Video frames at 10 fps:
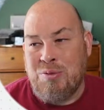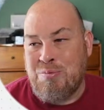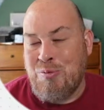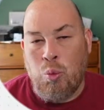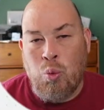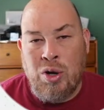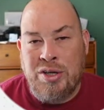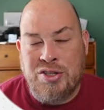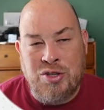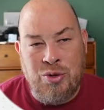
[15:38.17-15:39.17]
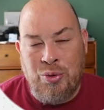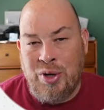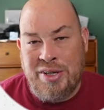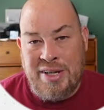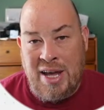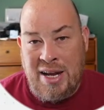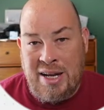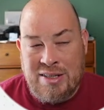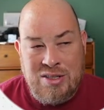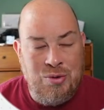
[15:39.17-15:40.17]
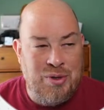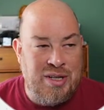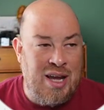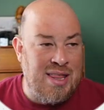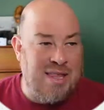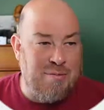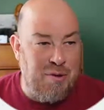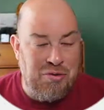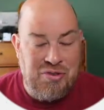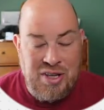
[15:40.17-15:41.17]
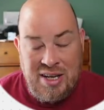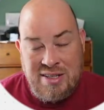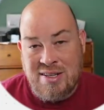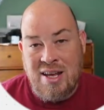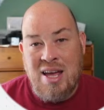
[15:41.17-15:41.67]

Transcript: 1 to 2 a day, 2 a day, I think most days.